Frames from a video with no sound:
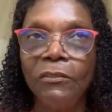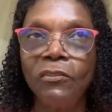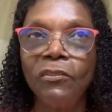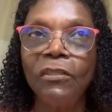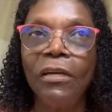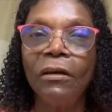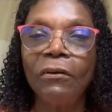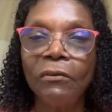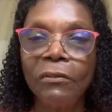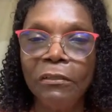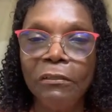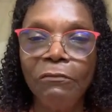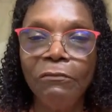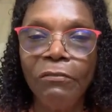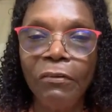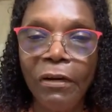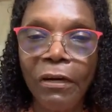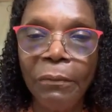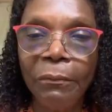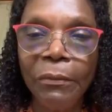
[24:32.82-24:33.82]
sterile
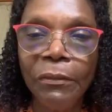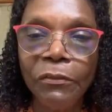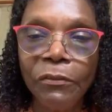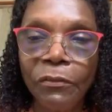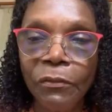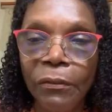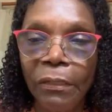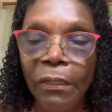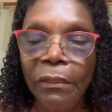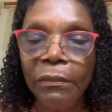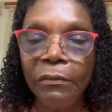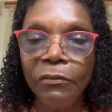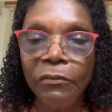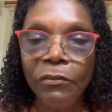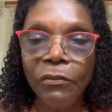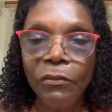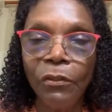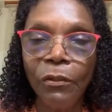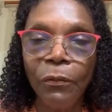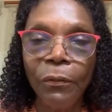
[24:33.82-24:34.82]
environment so that
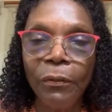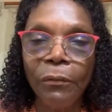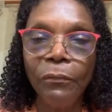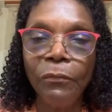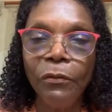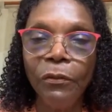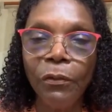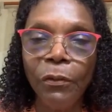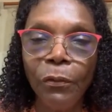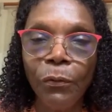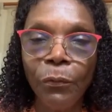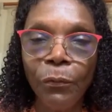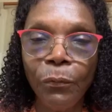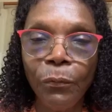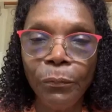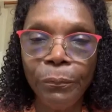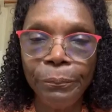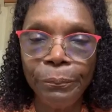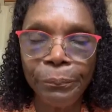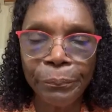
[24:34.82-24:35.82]
there's
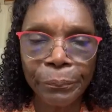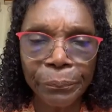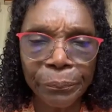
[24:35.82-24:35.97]
no